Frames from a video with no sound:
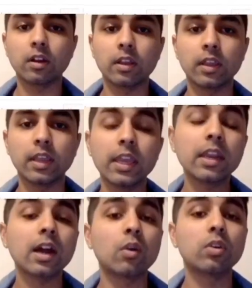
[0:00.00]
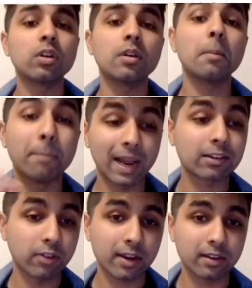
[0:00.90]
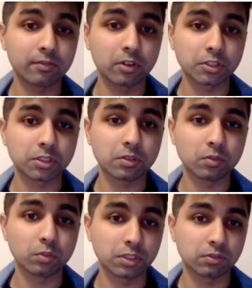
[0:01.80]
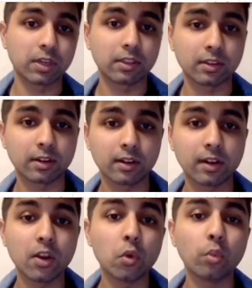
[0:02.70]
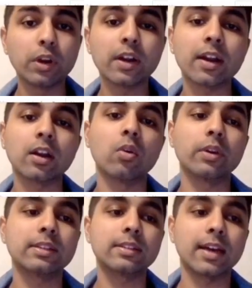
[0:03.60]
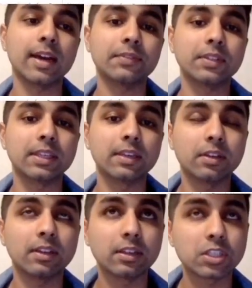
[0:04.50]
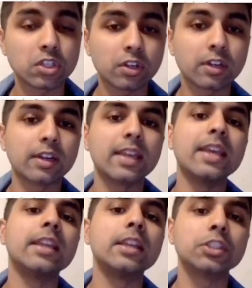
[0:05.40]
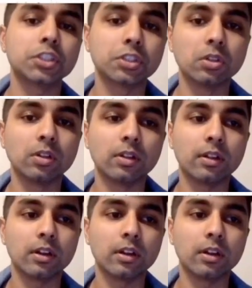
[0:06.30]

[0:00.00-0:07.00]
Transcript: In our backtracking function, which is right there, we're going to have to give it a certain initial